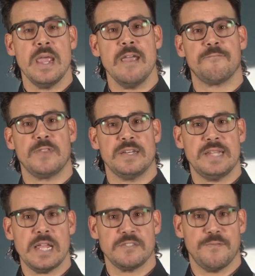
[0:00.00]
If the
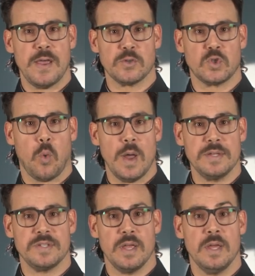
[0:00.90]
test fails
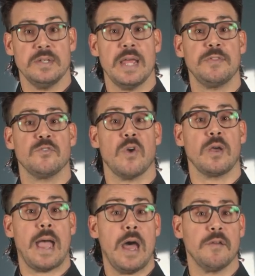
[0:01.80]
twice, take the
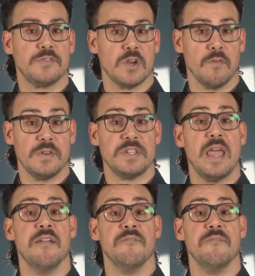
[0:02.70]
truck out of service and